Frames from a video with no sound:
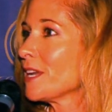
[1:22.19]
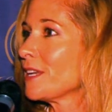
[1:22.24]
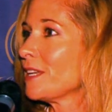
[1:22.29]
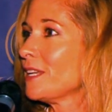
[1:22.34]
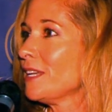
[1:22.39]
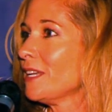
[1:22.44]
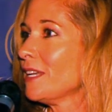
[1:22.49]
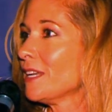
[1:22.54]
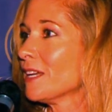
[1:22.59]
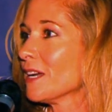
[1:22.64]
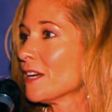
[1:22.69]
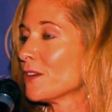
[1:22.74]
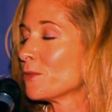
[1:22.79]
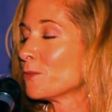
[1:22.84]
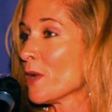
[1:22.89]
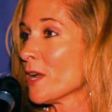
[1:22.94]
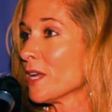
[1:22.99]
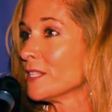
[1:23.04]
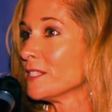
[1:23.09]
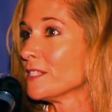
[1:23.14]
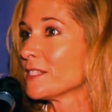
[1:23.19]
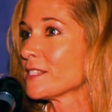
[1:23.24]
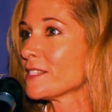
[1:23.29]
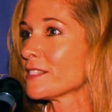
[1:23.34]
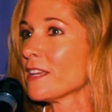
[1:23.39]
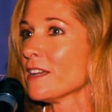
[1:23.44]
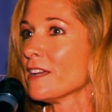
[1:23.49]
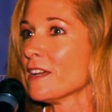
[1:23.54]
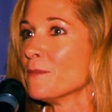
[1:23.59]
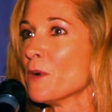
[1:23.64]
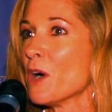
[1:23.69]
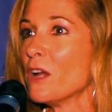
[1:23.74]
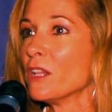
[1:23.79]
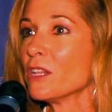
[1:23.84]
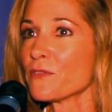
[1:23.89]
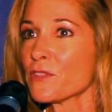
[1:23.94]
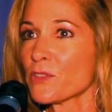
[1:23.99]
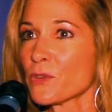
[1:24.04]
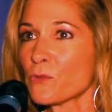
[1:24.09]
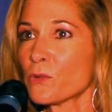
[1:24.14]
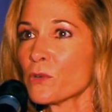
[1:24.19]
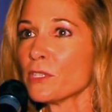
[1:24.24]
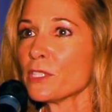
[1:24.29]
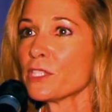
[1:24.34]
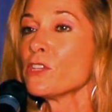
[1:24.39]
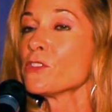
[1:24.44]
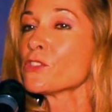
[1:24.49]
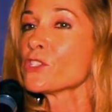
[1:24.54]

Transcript: Nike runs all over the world,